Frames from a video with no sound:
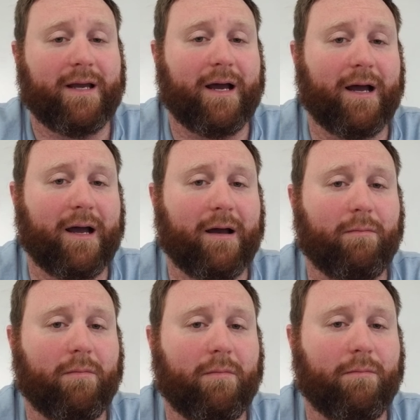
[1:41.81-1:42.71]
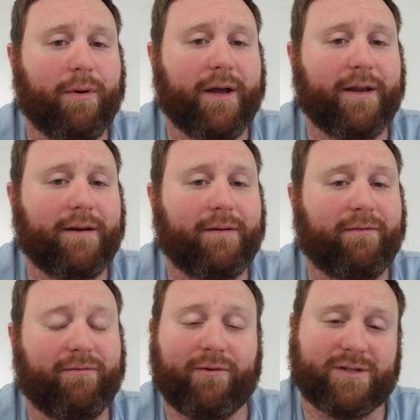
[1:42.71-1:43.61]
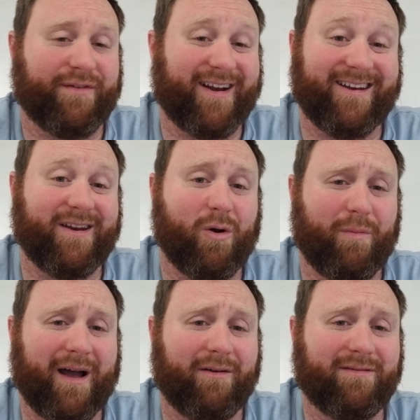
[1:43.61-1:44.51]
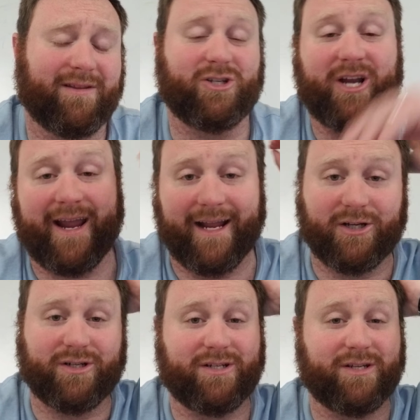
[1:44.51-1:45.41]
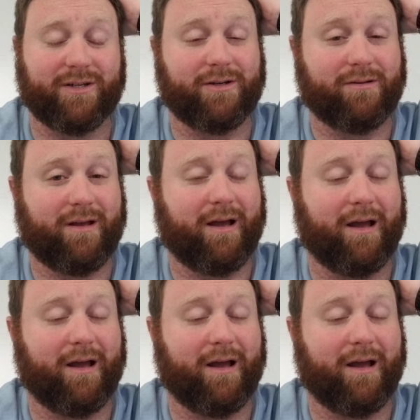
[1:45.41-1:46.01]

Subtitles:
But first off, I didn't know about the change until